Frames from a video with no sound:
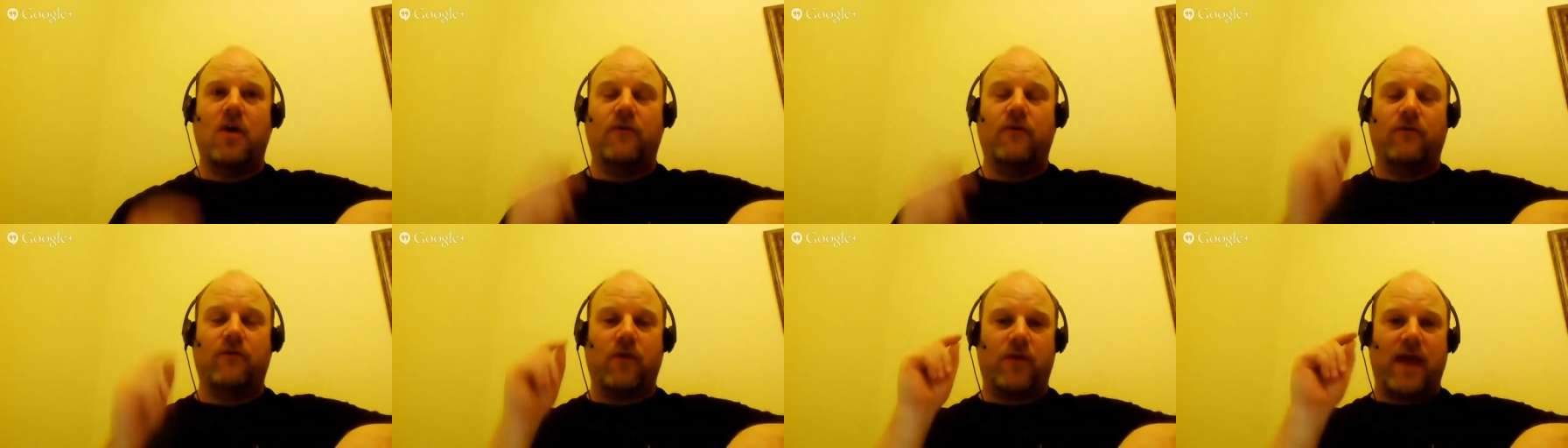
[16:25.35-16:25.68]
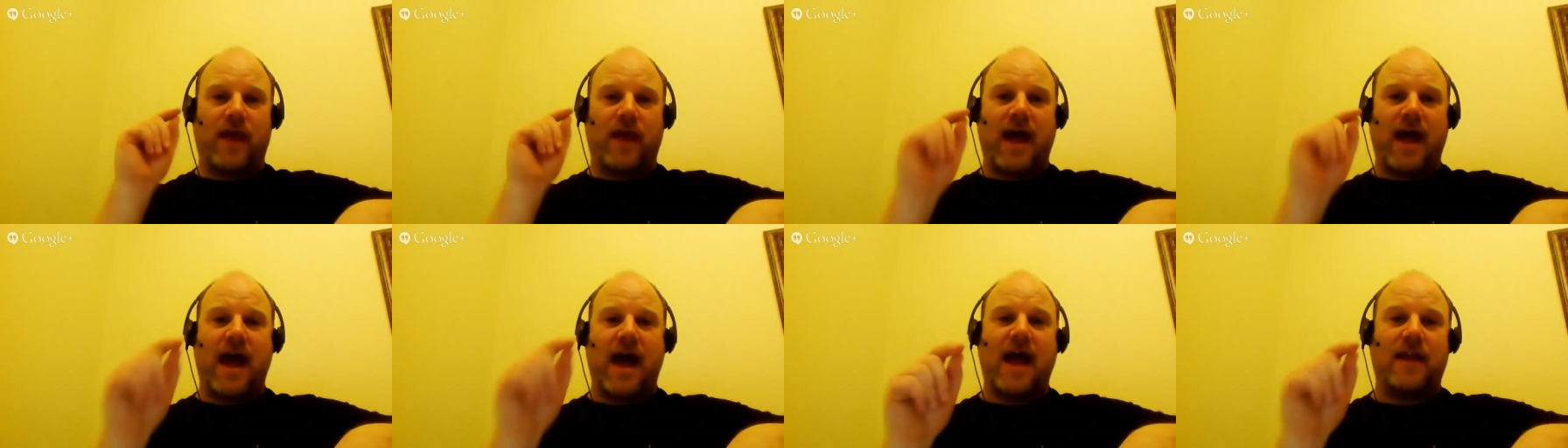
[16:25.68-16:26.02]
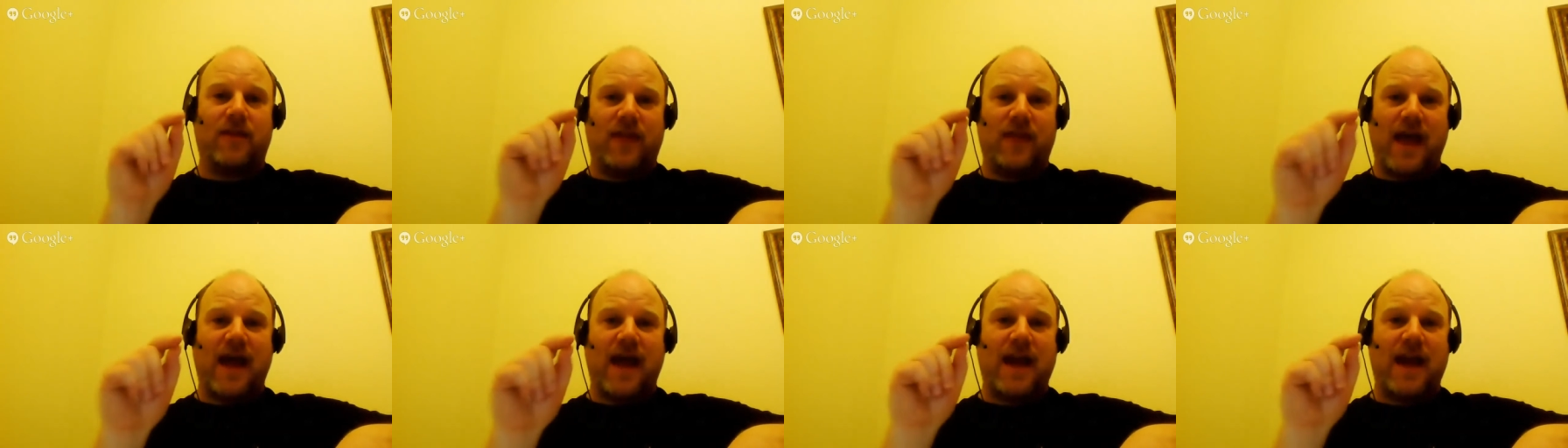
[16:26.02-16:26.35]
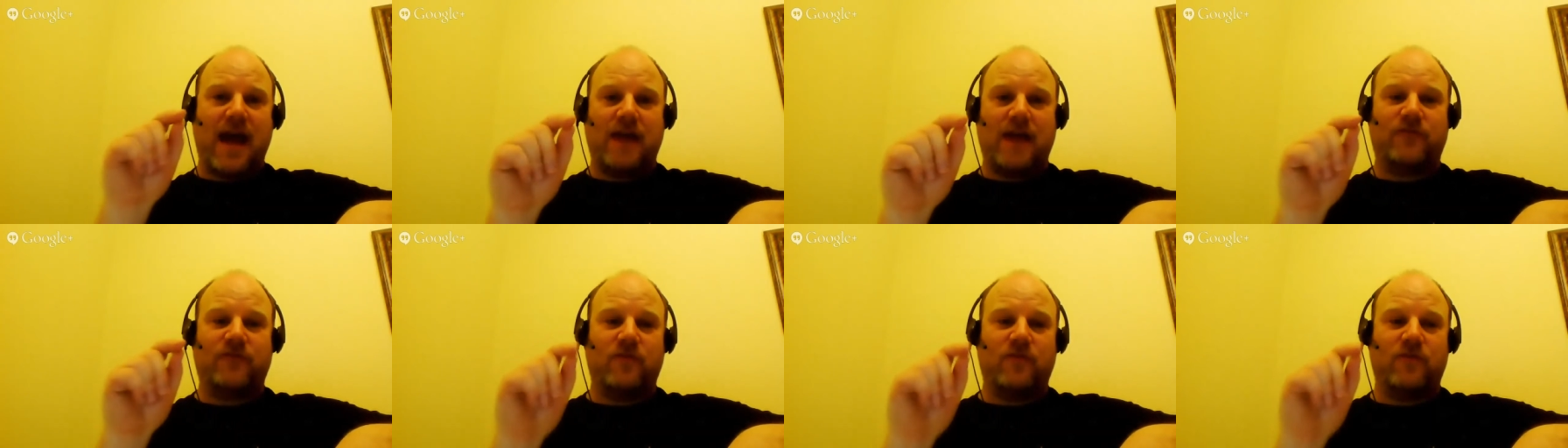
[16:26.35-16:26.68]
for that, that
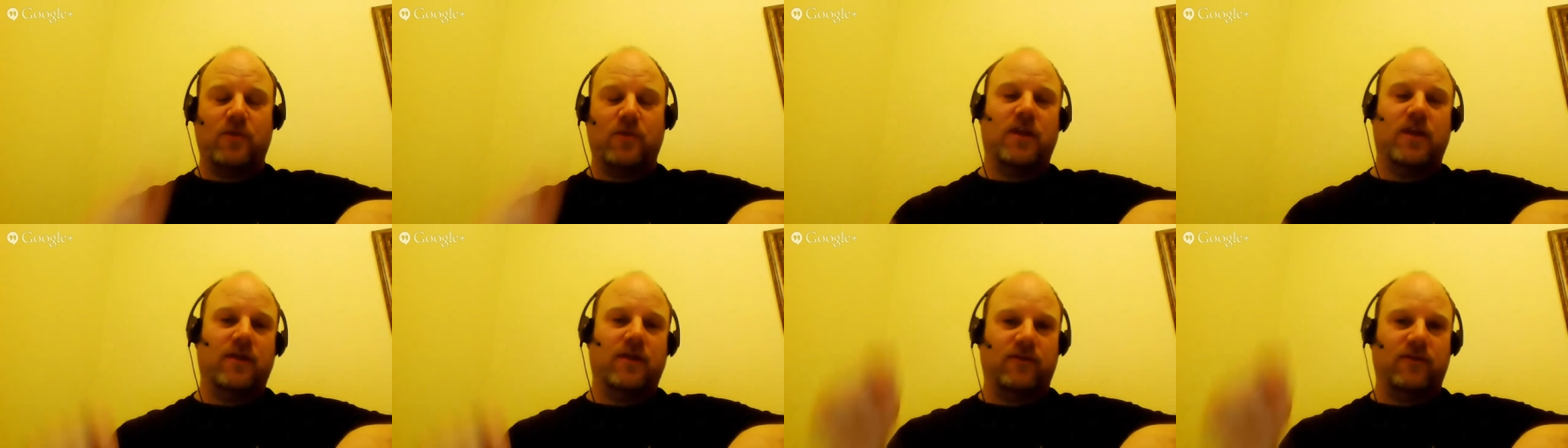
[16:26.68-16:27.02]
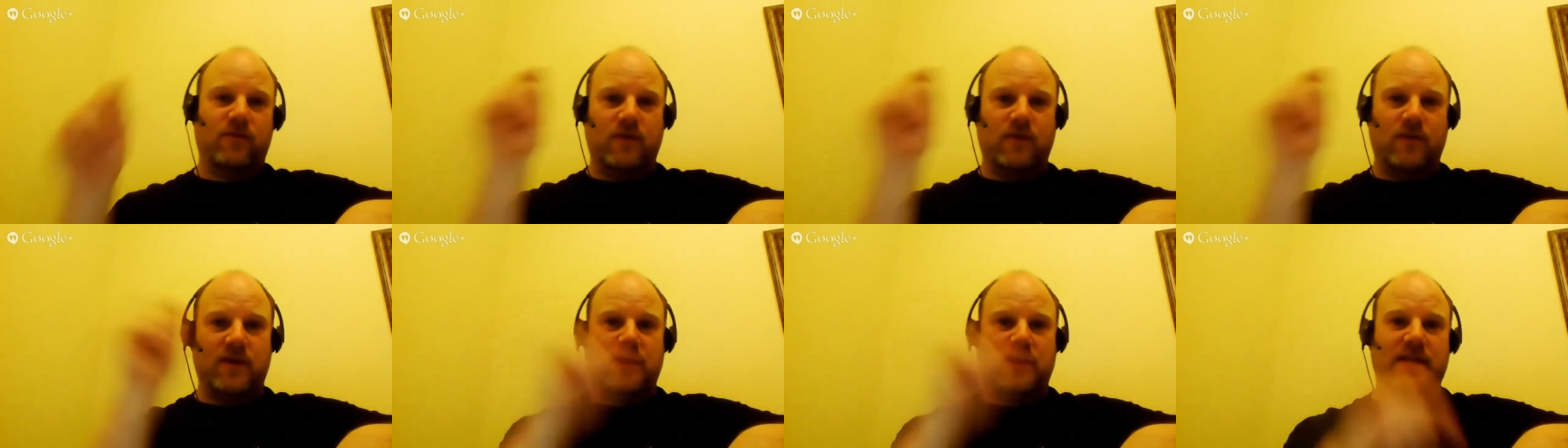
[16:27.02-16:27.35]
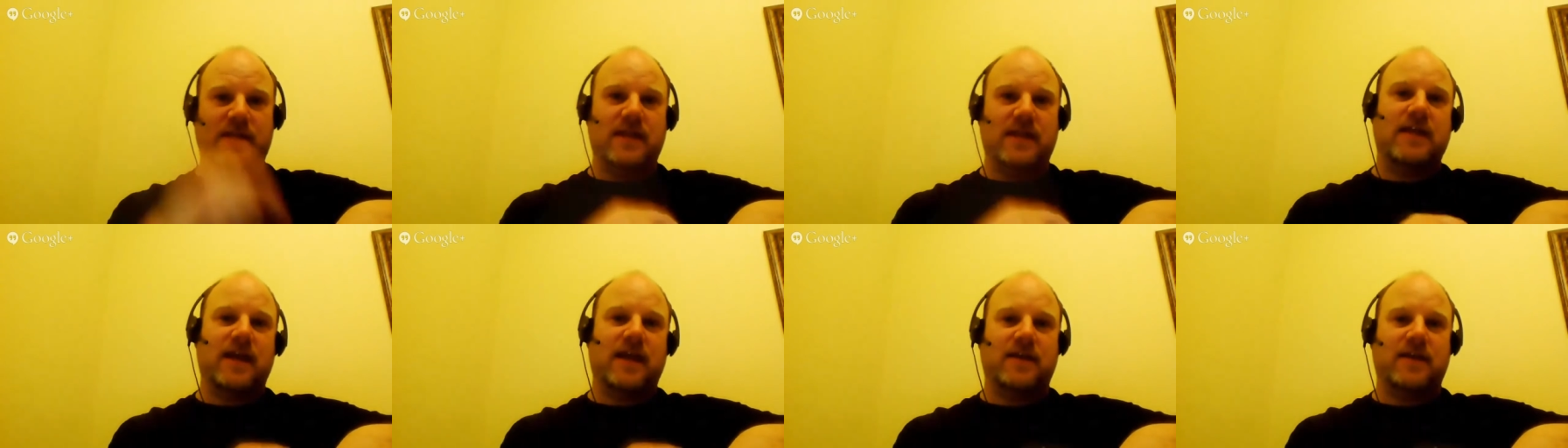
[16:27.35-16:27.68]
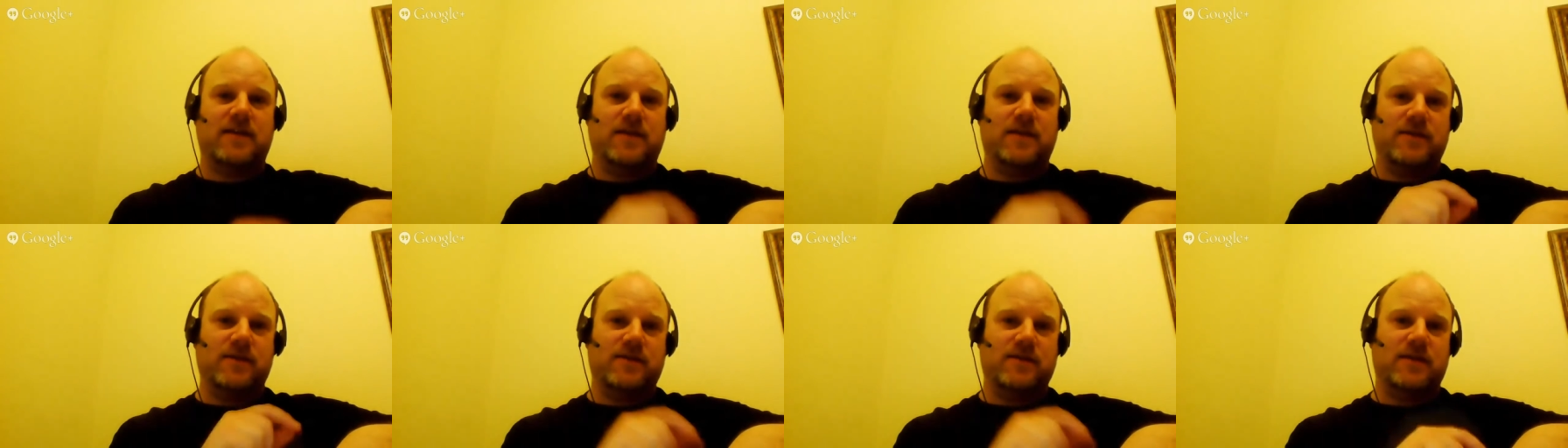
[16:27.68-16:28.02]
attribute gives you a D10
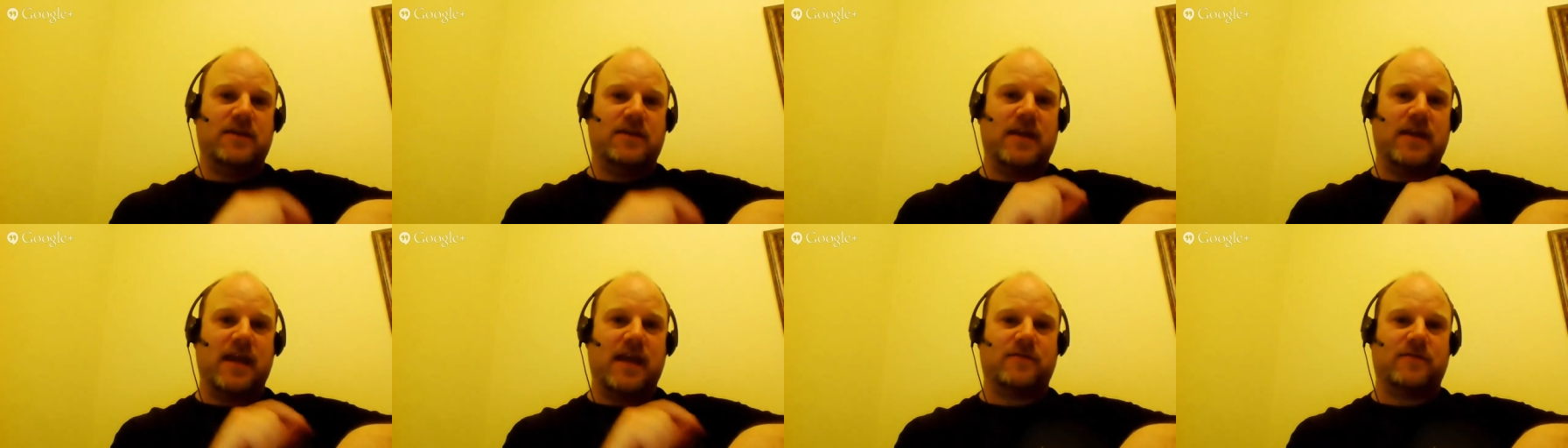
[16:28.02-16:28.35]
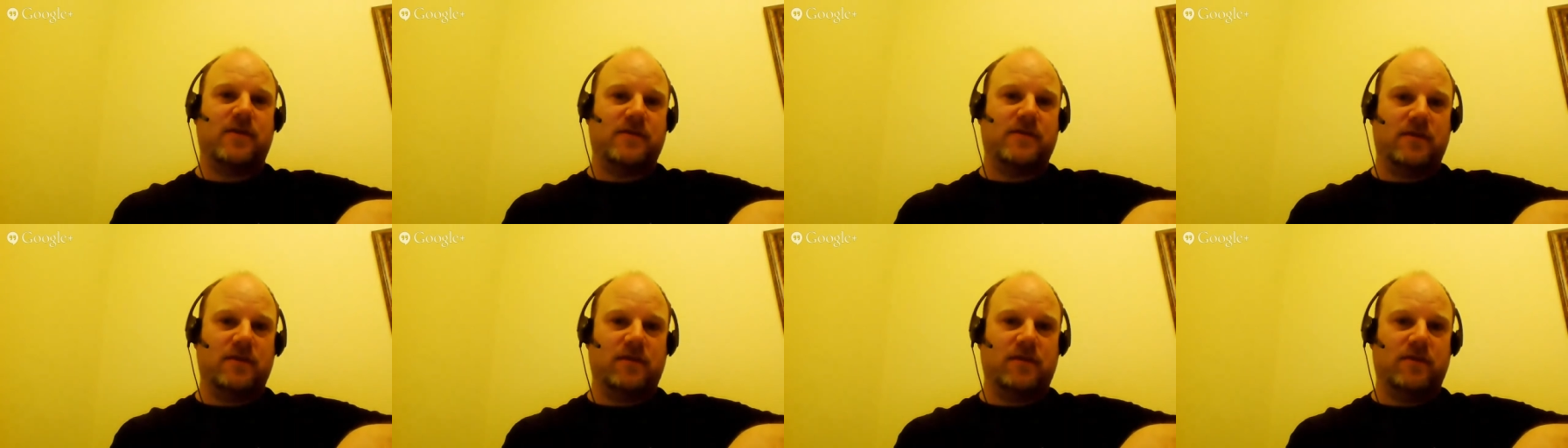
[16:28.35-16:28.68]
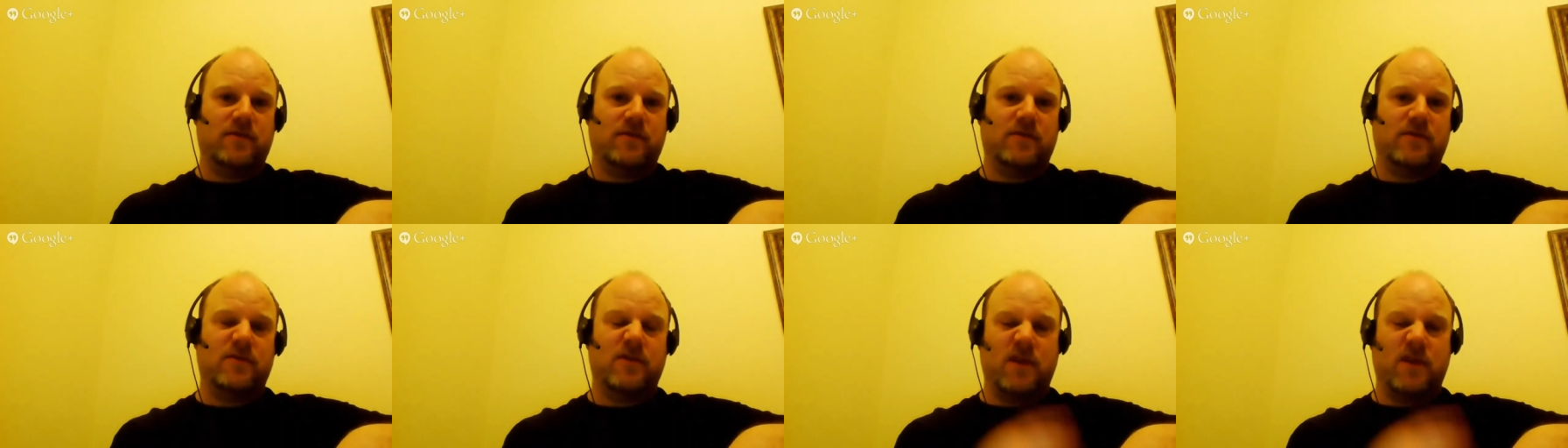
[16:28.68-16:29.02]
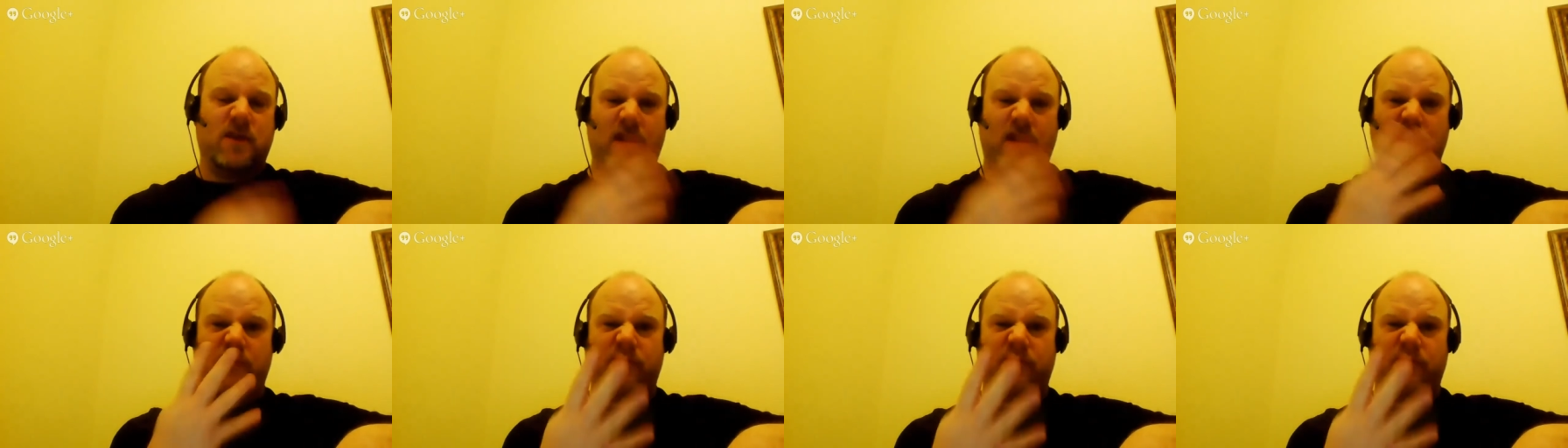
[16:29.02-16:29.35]
to use in the task resolution. So, you're
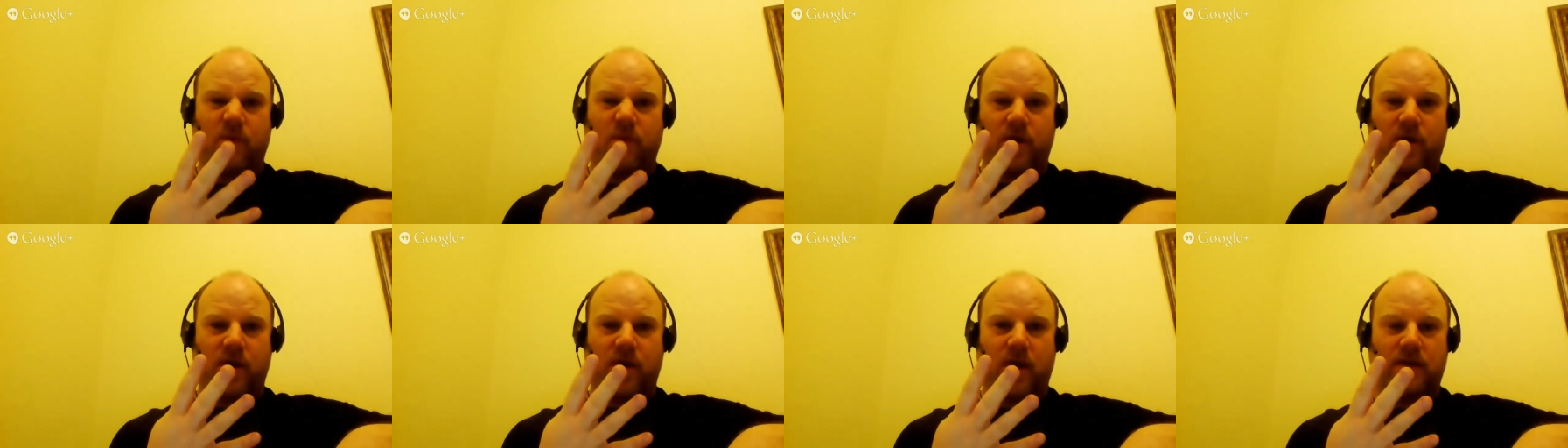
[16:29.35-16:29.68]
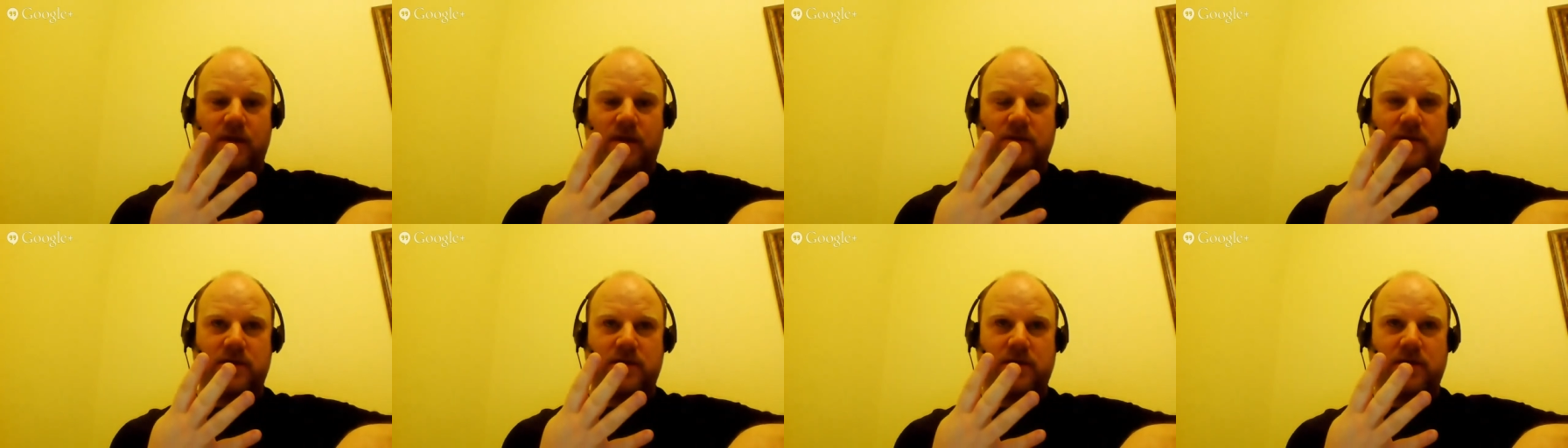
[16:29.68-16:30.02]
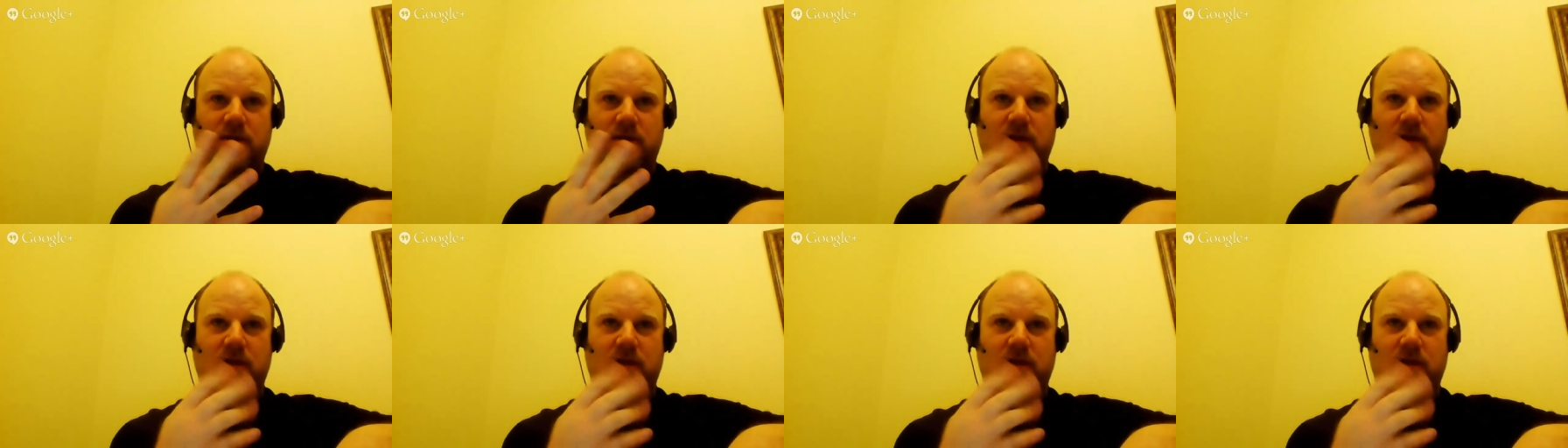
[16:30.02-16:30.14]
going to get four dice.